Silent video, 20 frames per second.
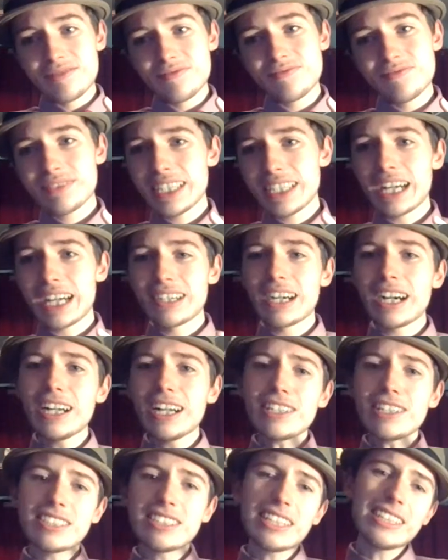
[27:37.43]
Now,
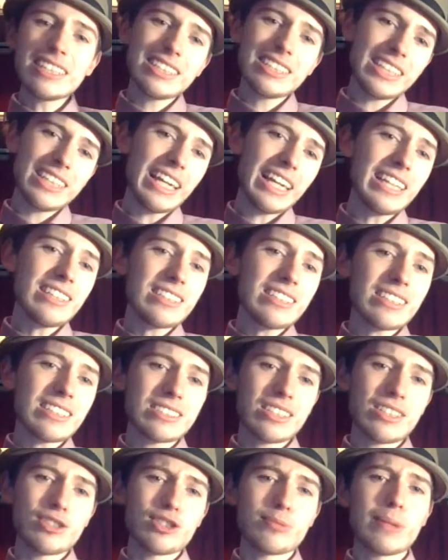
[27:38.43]
I seen the 80s
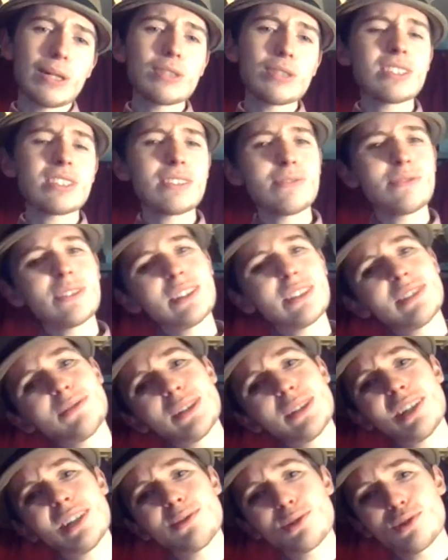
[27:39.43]
Danger Mouse when
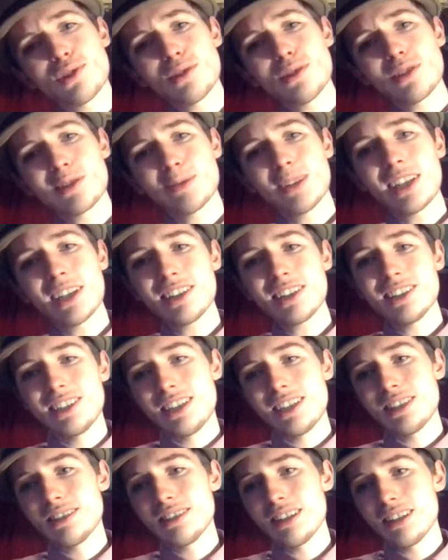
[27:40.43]
I was growing up in the
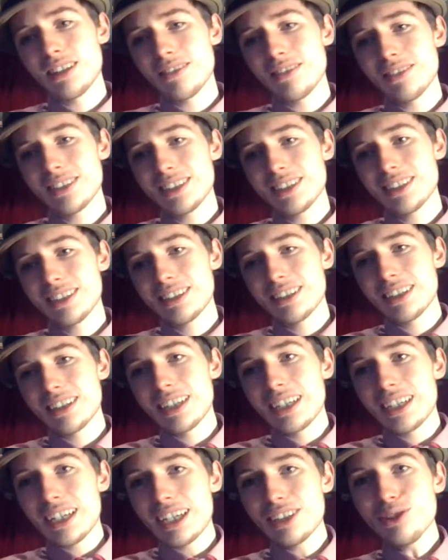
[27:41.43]
90s, but I
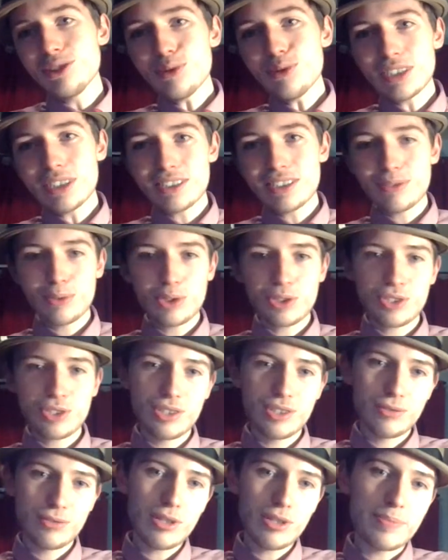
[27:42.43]
do tend to watch
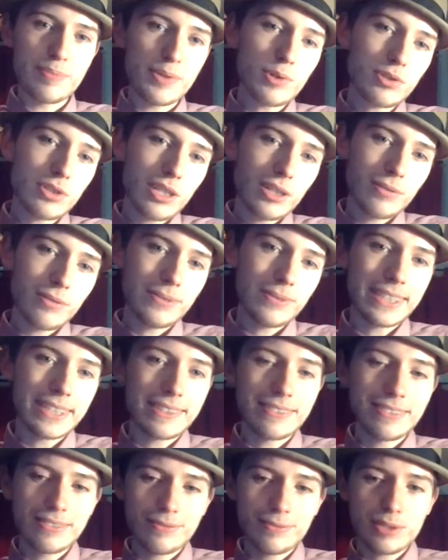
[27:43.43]
a reboot
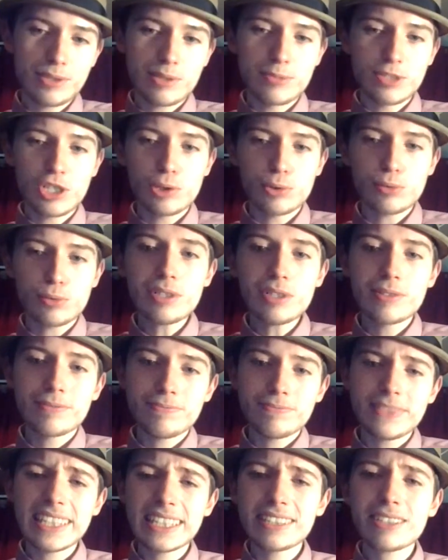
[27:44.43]
with some children,
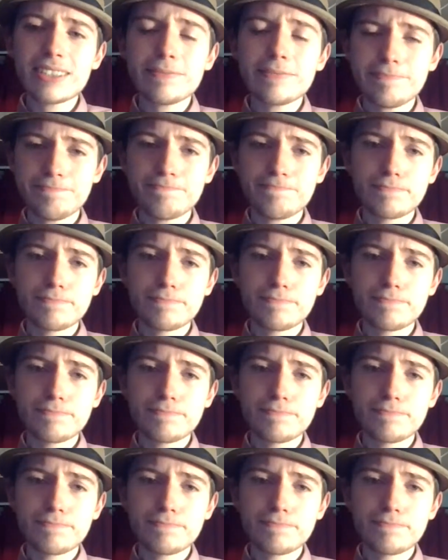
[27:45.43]
and